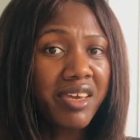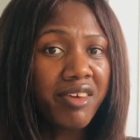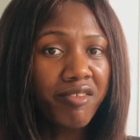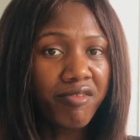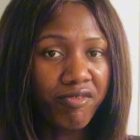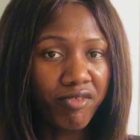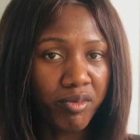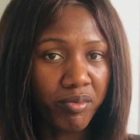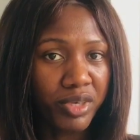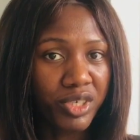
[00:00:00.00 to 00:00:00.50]

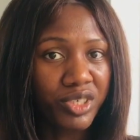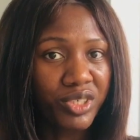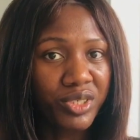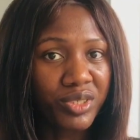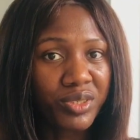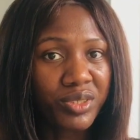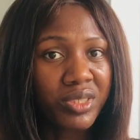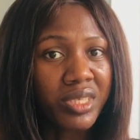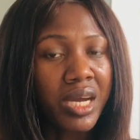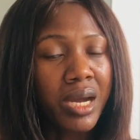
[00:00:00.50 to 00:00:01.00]

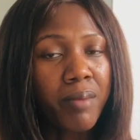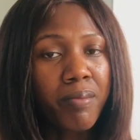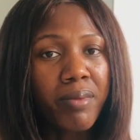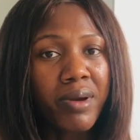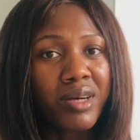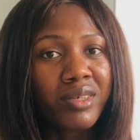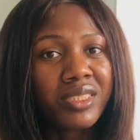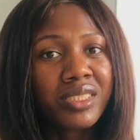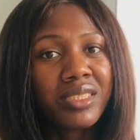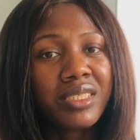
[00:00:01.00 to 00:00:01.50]
information
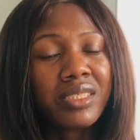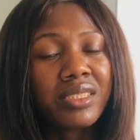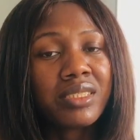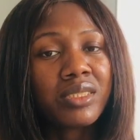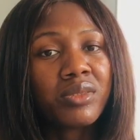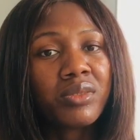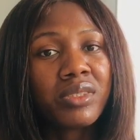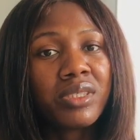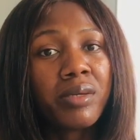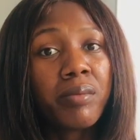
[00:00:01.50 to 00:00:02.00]
about the
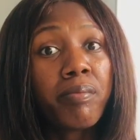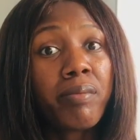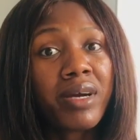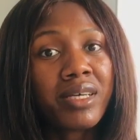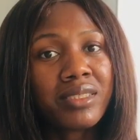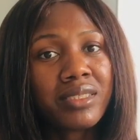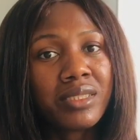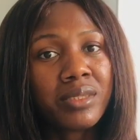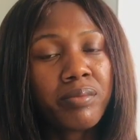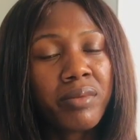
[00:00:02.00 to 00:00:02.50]
study
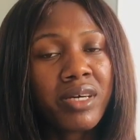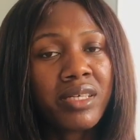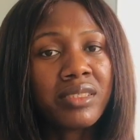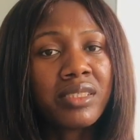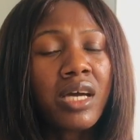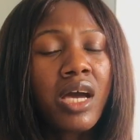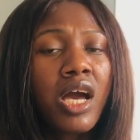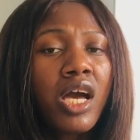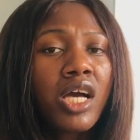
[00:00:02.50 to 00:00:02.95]
participant.